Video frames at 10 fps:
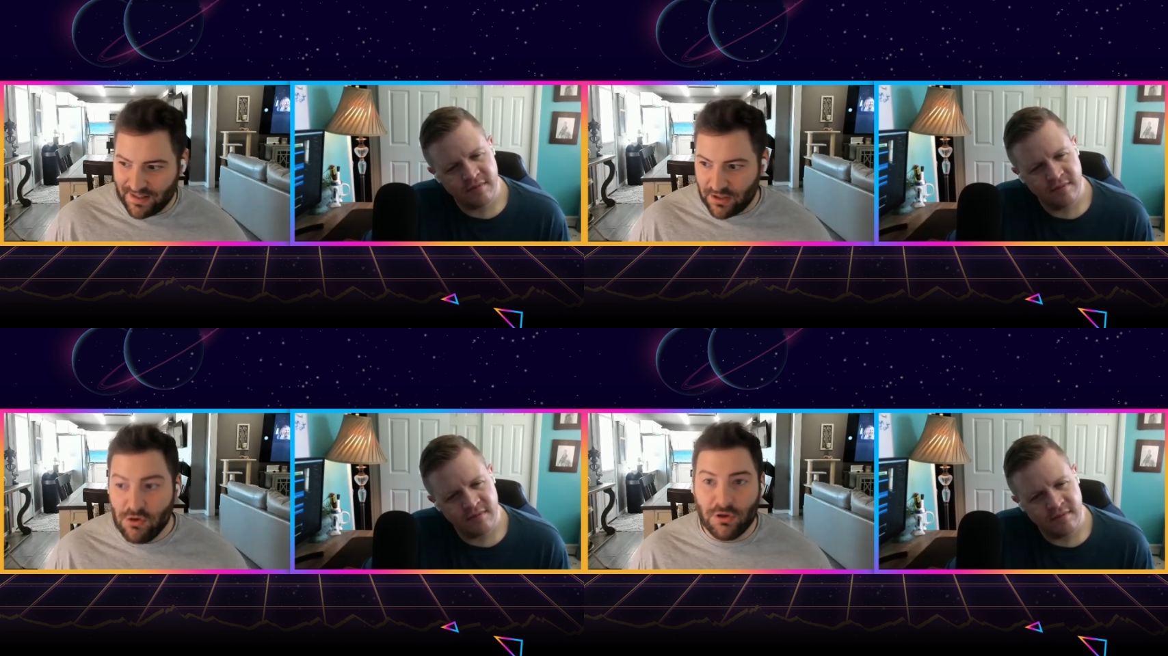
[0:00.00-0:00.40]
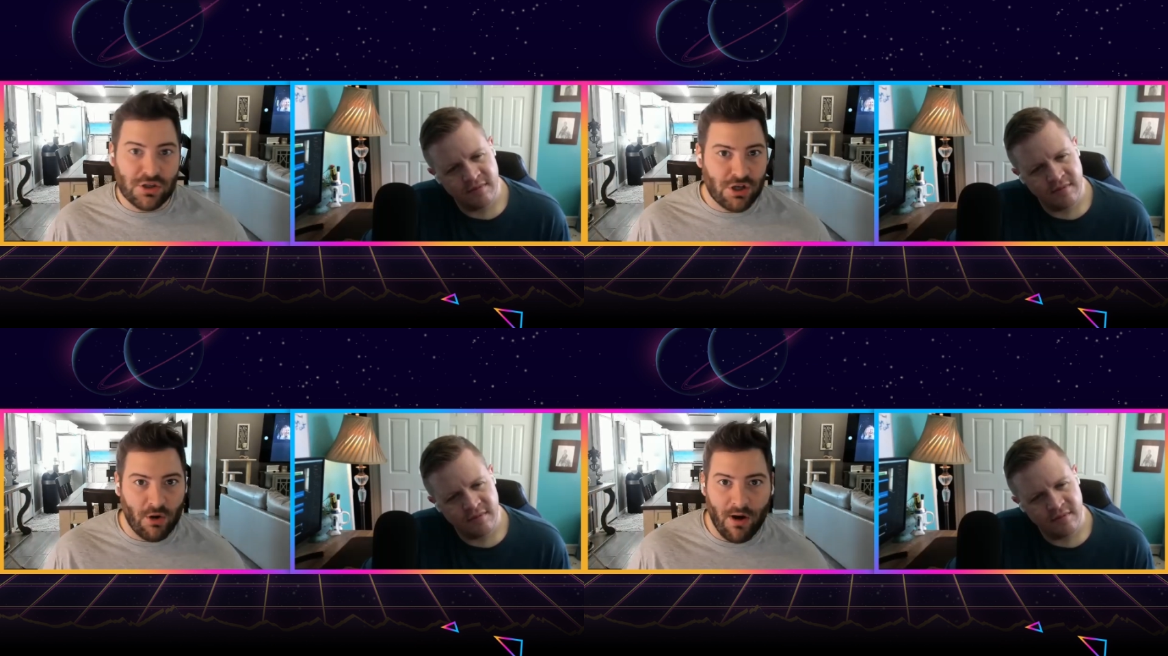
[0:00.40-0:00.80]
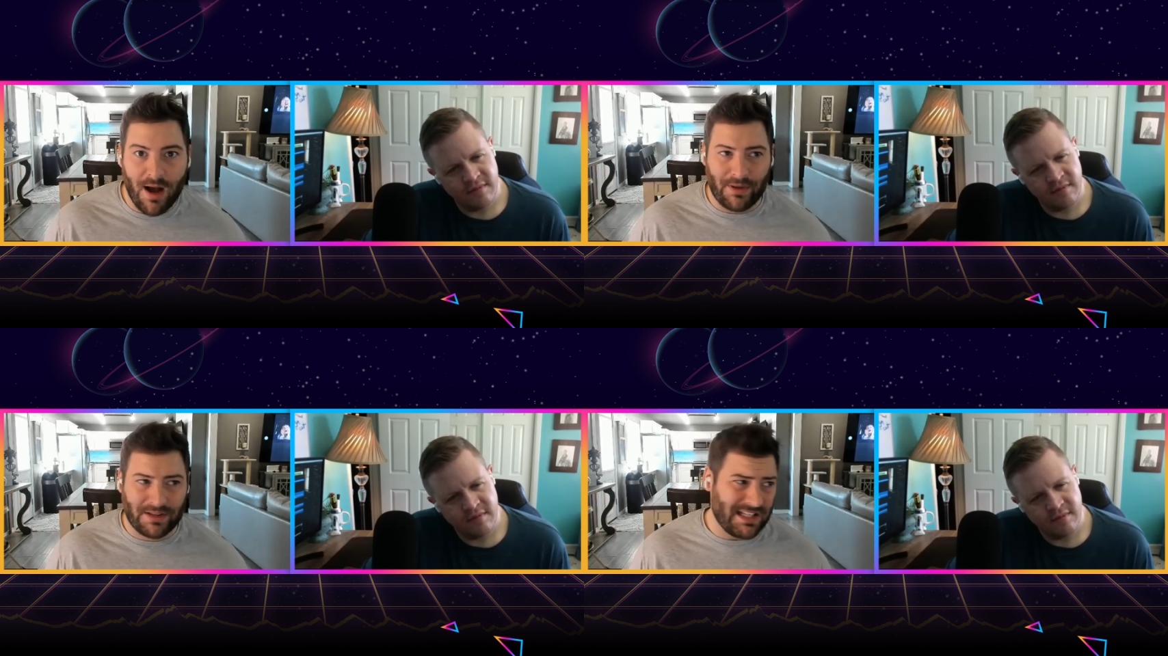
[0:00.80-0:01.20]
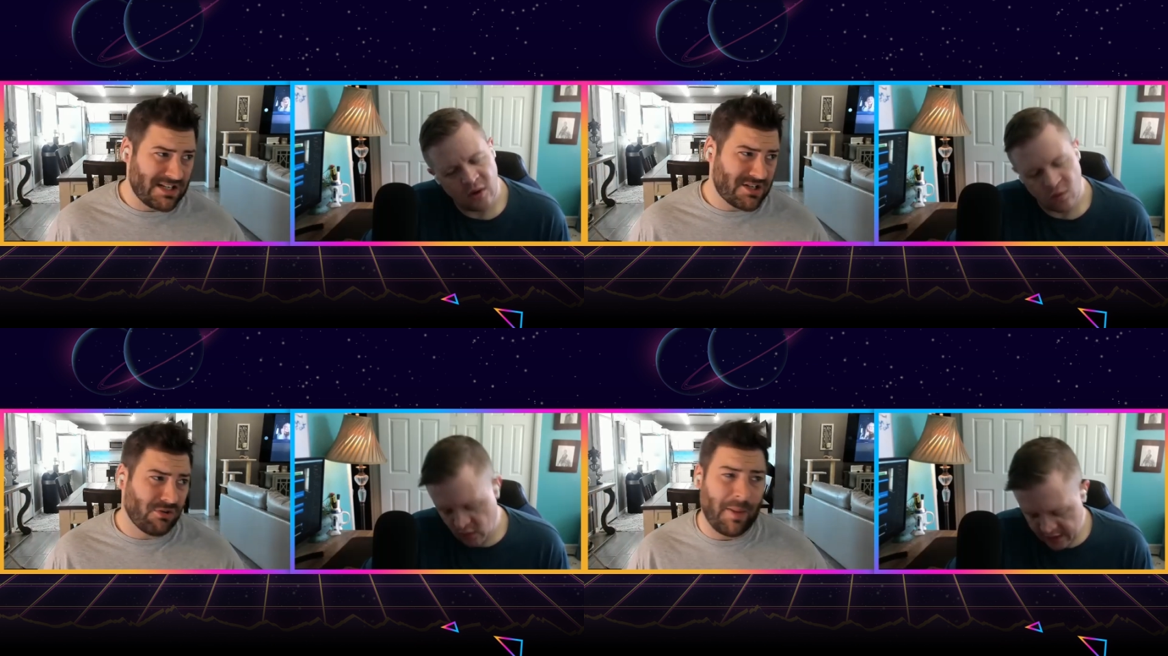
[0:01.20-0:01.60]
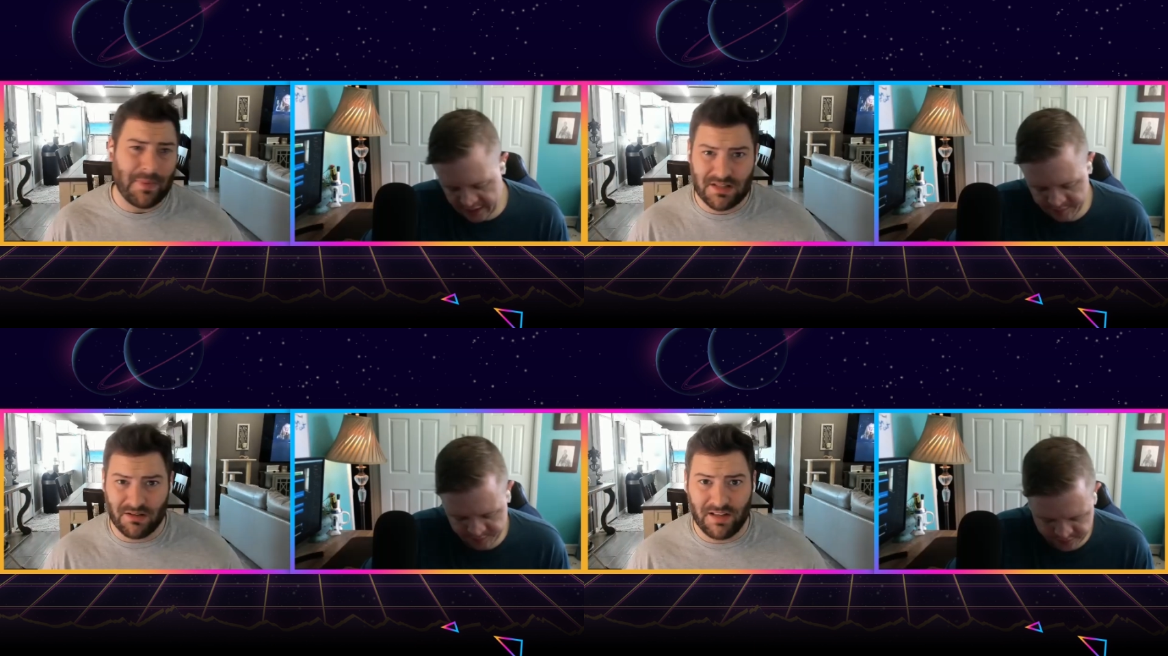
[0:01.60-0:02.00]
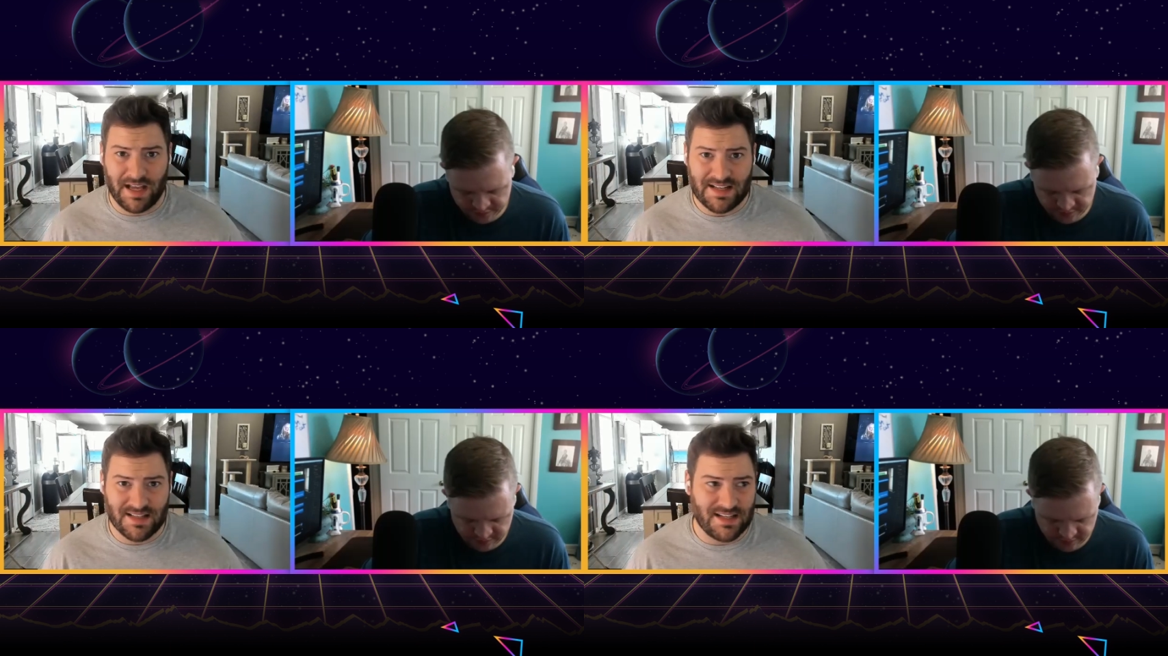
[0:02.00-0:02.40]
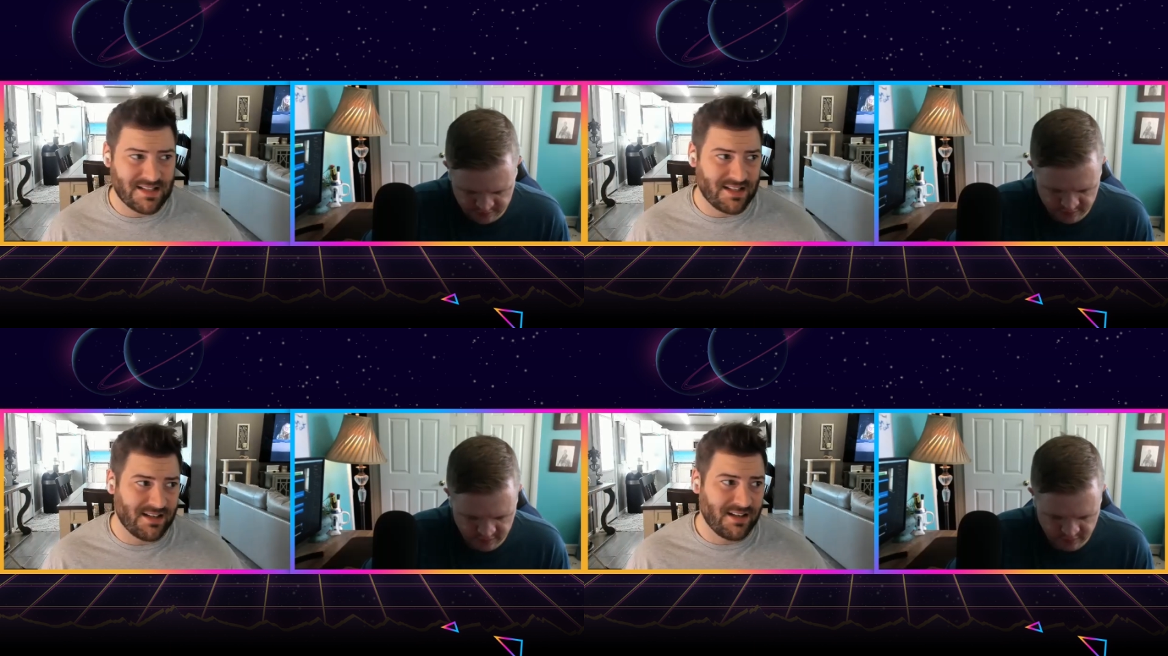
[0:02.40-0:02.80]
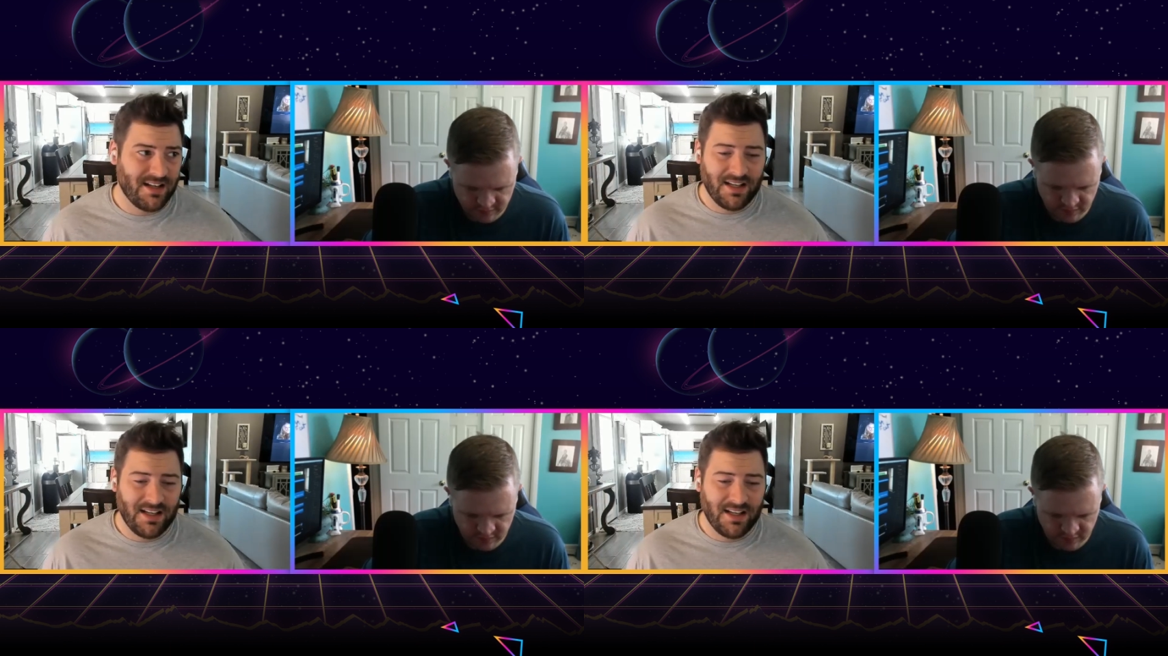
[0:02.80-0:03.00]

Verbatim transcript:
Speaker 1: like who could show up, like the Ahsoka right. episode last season.